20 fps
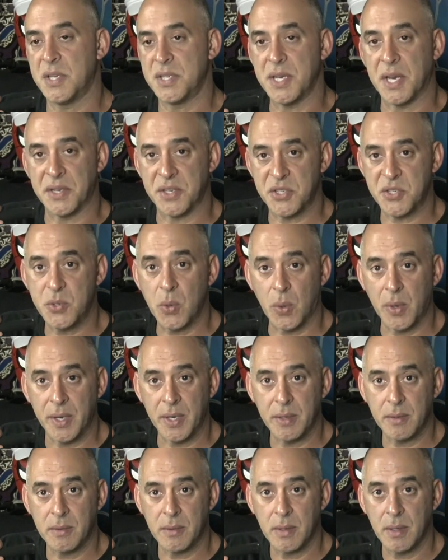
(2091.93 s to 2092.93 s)

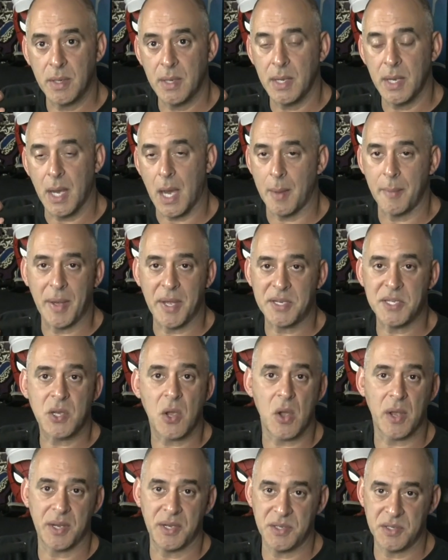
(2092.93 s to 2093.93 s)
distorting. I'm not
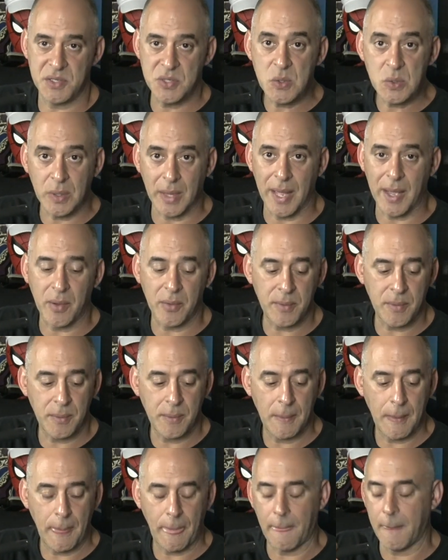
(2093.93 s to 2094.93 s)
talking too loud.
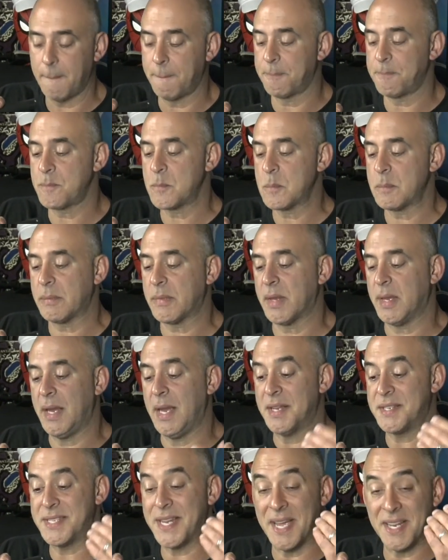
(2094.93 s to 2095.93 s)

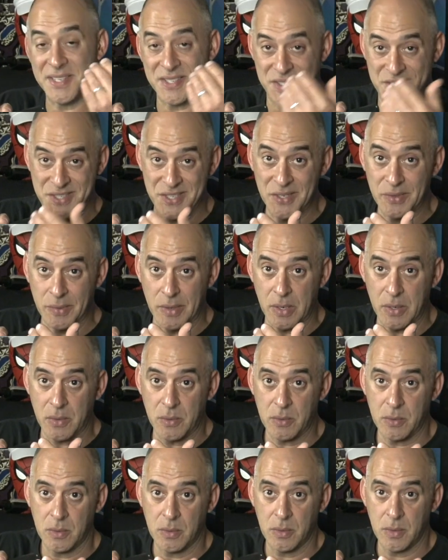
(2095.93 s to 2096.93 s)
It's at
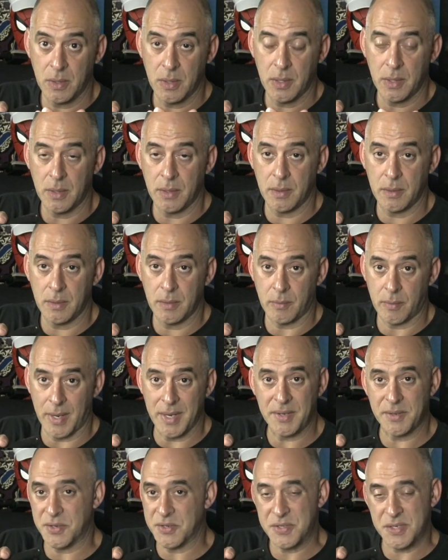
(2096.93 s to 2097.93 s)
0,
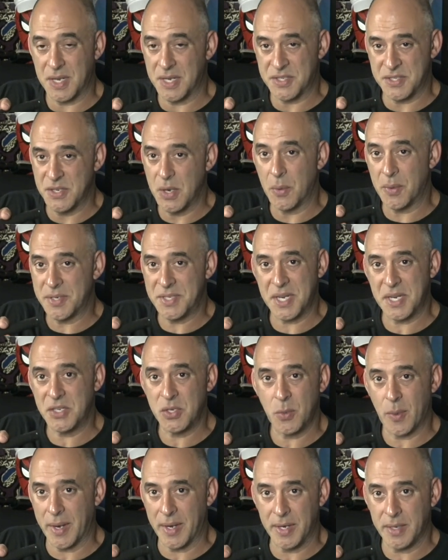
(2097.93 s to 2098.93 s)
right? It's no
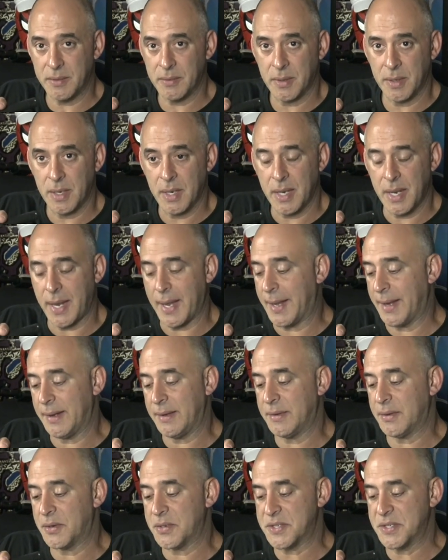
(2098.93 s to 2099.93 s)
attenuating,
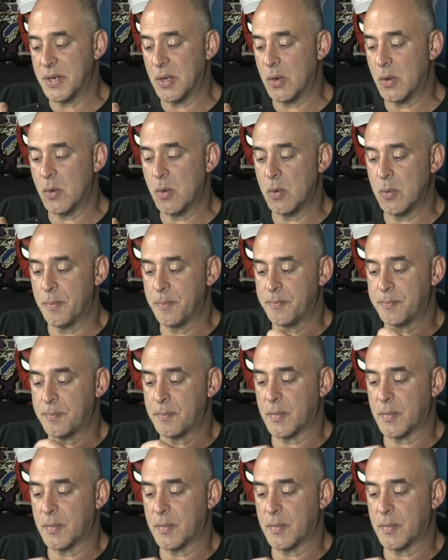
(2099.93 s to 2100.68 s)
and there's no